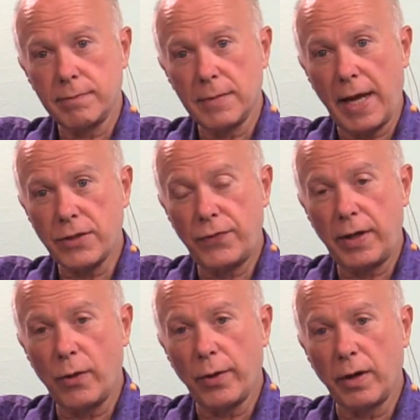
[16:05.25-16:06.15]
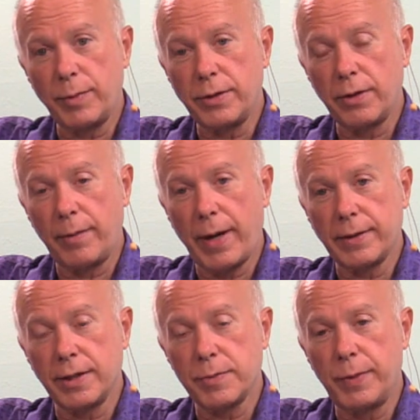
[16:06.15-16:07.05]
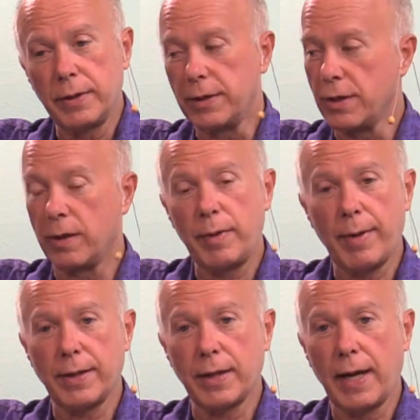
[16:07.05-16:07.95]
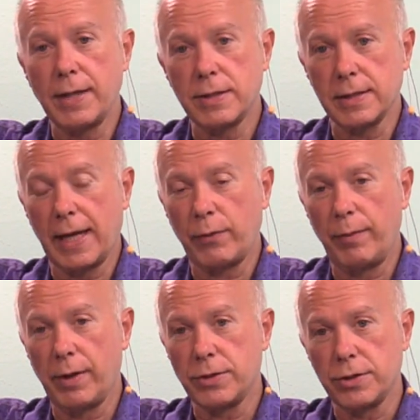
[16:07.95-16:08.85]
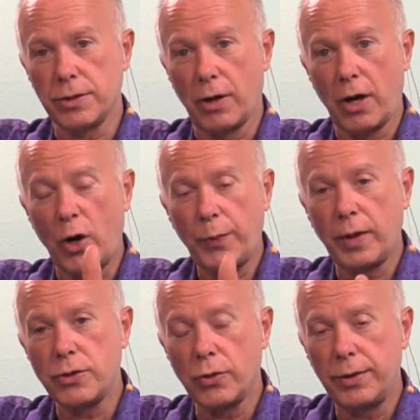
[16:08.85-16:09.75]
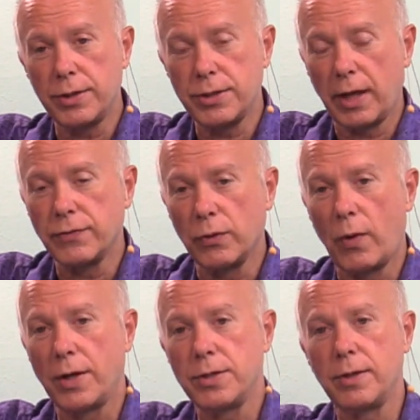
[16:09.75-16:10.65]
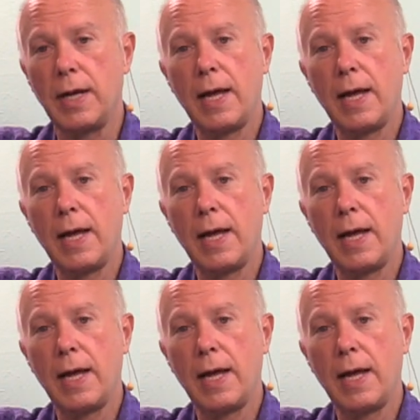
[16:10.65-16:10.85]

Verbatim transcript: Next video we're going to be doing about this build is going to be about the cases, like we mentioned. So I hope you enjoyed this. Thanks for watching.